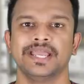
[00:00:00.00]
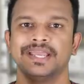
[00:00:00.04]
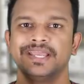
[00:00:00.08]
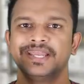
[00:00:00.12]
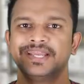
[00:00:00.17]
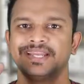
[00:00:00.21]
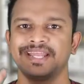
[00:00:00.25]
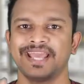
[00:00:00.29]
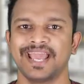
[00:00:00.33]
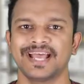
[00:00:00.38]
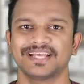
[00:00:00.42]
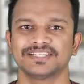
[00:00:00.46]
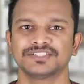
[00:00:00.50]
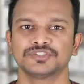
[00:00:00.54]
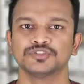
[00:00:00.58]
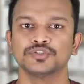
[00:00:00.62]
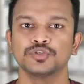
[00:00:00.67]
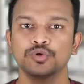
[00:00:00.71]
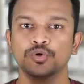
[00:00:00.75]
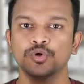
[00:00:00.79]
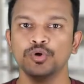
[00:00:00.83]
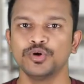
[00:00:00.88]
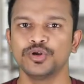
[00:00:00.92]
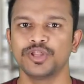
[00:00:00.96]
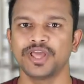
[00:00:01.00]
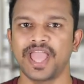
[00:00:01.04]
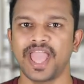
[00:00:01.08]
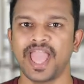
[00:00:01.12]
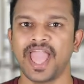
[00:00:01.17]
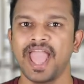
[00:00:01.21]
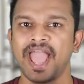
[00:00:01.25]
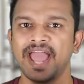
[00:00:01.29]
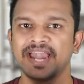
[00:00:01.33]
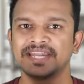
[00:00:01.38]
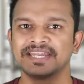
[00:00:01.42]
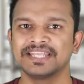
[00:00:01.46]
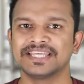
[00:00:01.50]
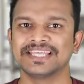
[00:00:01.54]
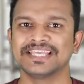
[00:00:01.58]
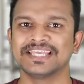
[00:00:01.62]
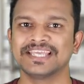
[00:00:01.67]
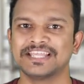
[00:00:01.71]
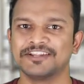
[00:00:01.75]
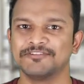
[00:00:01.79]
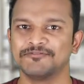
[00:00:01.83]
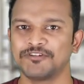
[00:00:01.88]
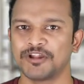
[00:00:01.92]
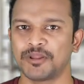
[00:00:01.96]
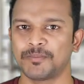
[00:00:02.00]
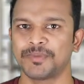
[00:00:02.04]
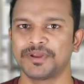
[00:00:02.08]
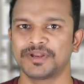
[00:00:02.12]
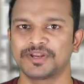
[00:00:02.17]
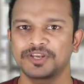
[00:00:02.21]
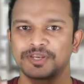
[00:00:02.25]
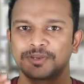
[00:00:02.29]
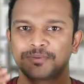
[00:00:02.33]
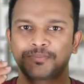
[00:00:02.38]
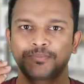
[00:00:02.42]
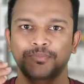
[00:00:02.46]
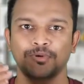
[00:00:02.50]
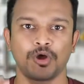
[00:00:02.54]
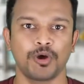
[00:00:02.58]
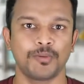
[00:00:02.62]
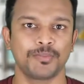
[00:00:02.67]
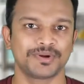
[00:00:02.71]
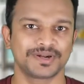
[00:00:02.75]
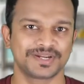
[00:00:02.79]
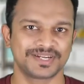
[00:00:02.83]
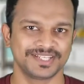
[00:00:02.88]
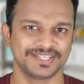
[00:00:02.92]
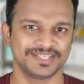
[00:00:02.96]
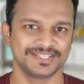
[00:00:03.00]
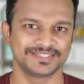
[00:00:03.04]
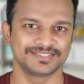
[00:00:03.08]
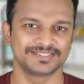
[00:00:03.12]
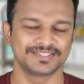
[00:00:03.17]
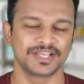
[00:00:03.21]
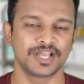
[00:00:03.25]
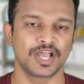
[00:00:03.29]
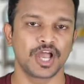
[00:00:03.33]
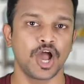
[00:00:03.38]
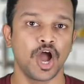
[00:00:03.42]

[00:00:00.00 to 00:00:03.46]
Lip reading: It has good anti-inflammatory properties.